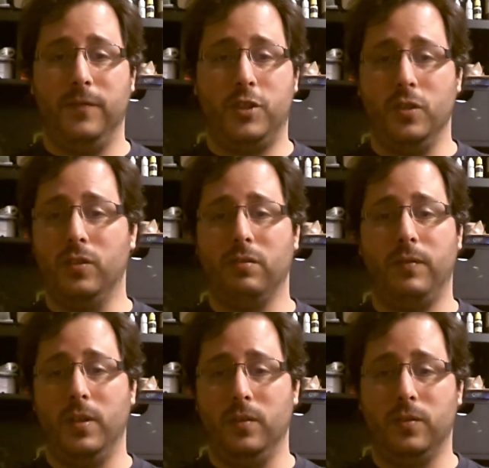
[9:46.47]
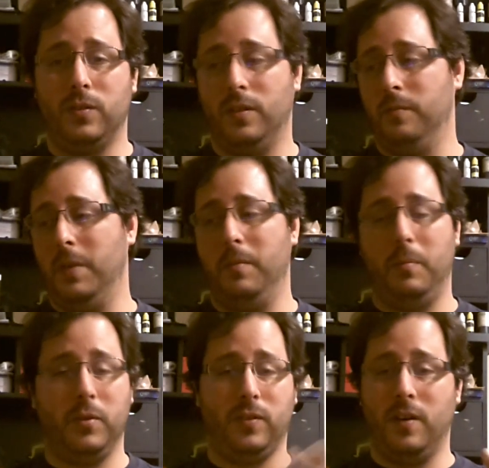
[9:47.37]
juice reviews. Maybe
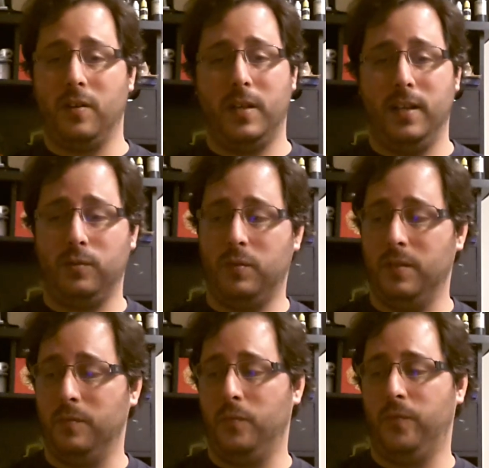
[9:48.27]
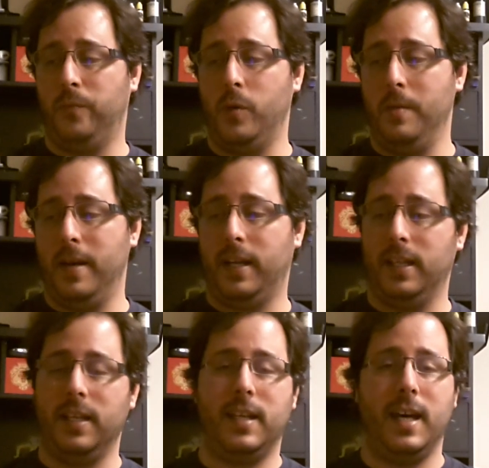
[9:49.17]
Basardo has one way back
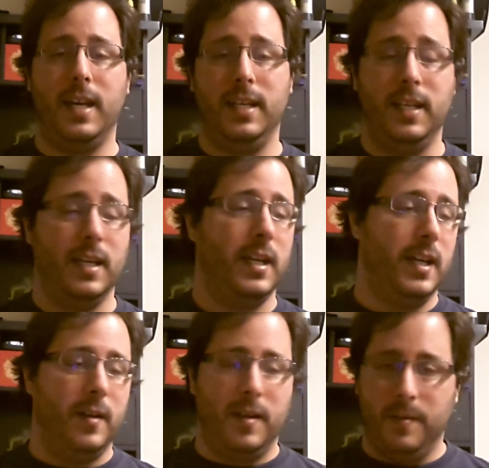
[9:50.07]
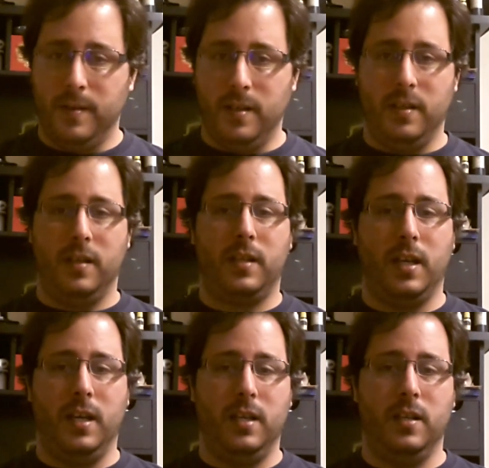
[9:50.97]
in the day. But
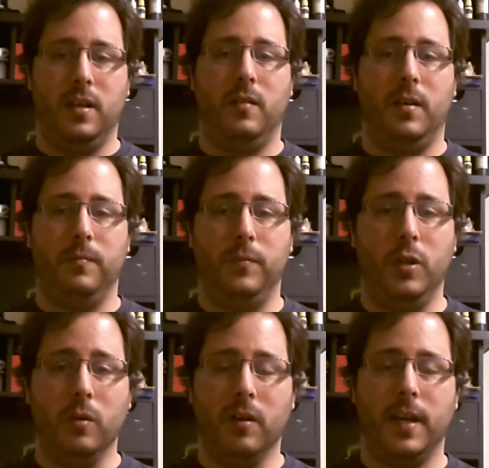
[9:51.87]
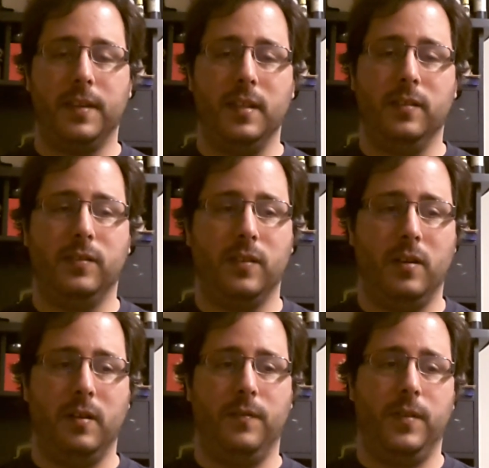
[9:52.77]
again, you know, I'm newer at this,
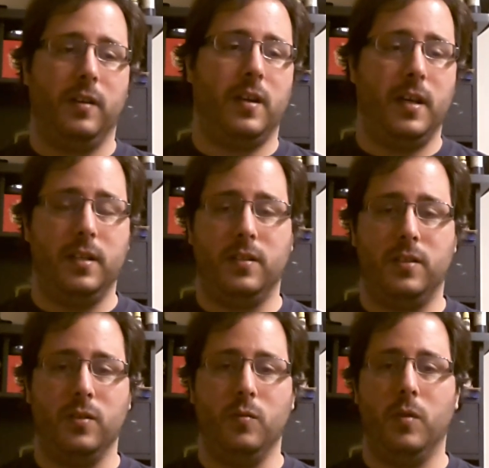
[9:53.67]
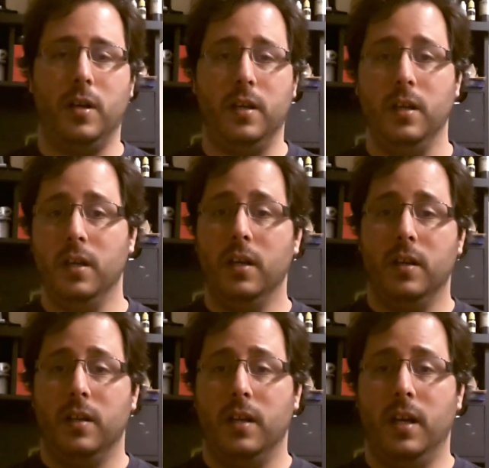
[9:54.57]
so I figured I'd do one
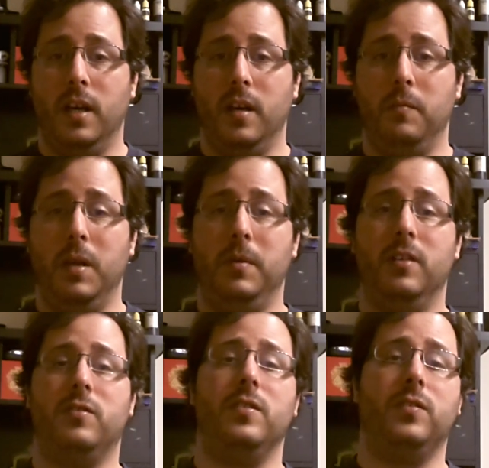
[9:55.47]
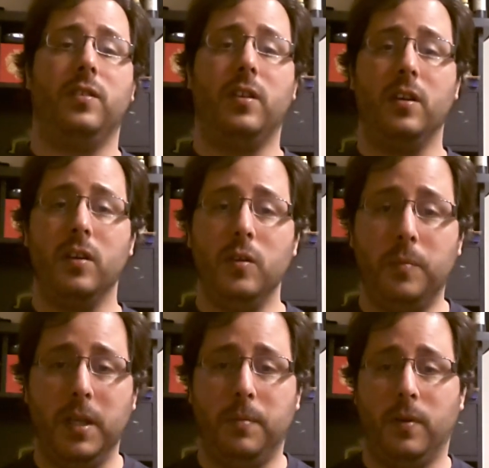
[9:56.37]
and maybe introduce it to the new
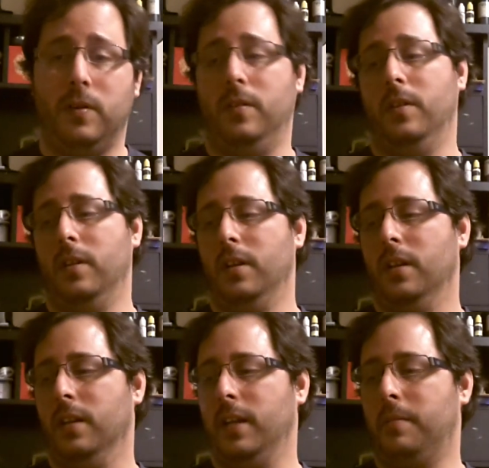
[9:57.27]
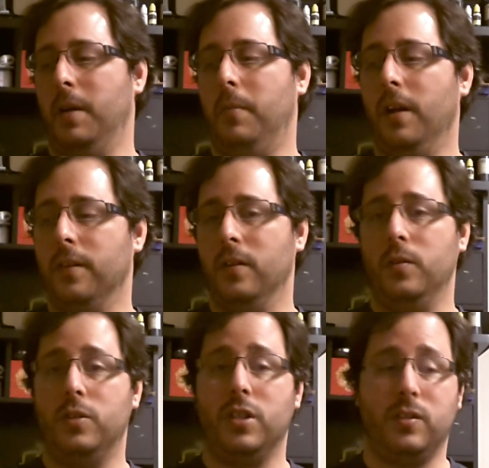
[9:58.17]
people, like my mother,
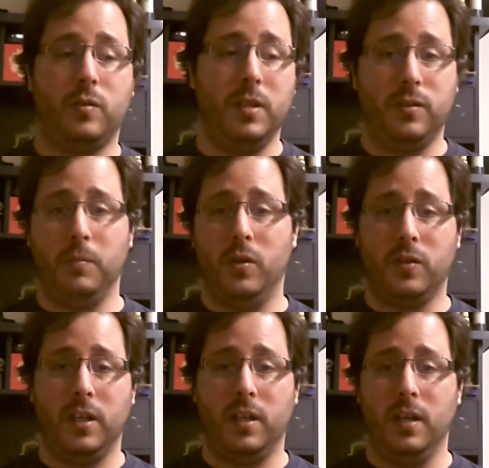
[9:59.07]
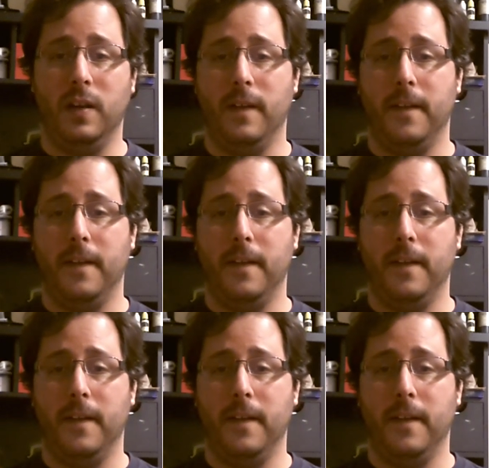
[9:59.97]
who just quit smoking